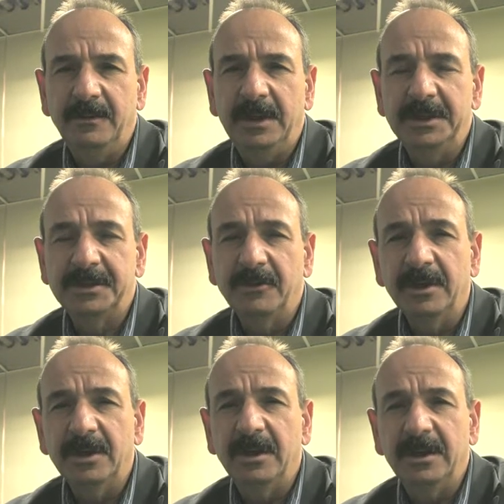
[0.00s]

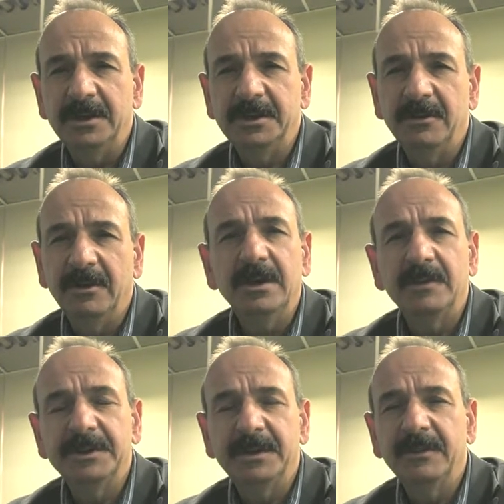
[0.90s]
historically has grown
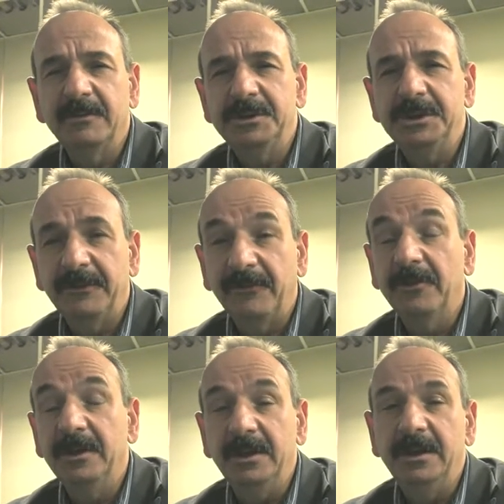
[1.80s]
up as something which is
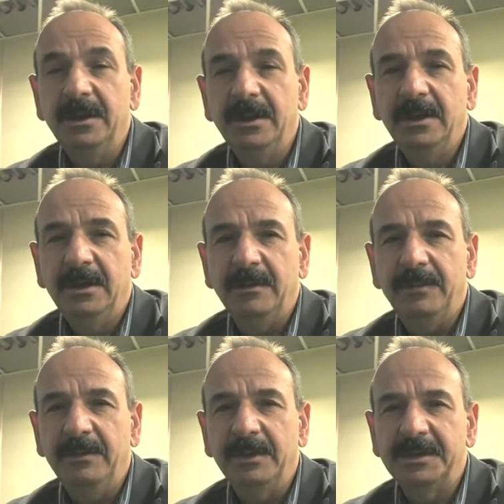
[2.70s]
free, and
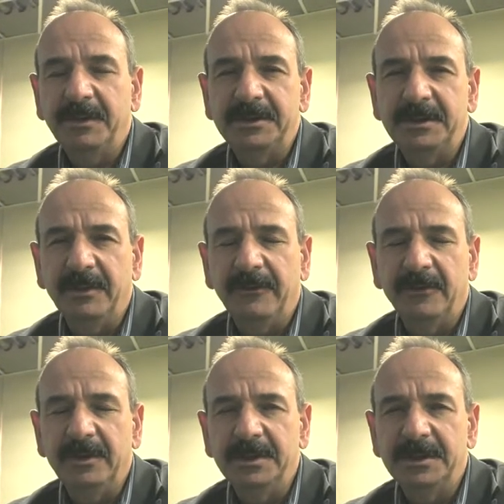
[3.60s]
people expect it to be free.